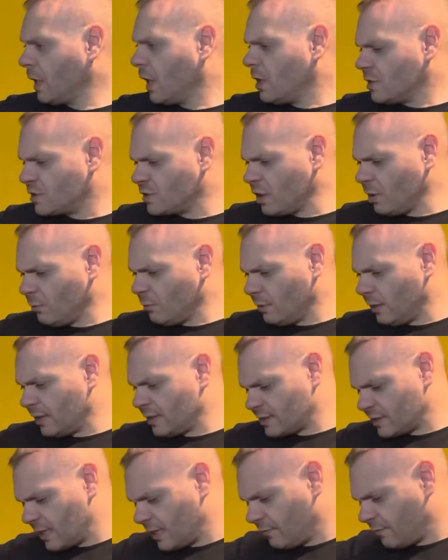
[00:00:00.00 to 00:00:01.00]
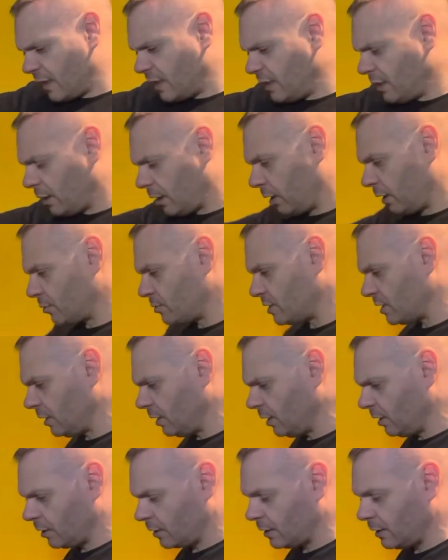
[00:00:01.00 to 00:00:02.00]
So let's have a closer
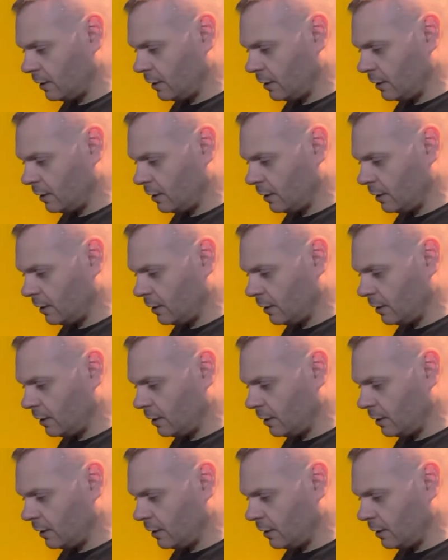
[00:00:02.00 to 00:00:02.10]
look.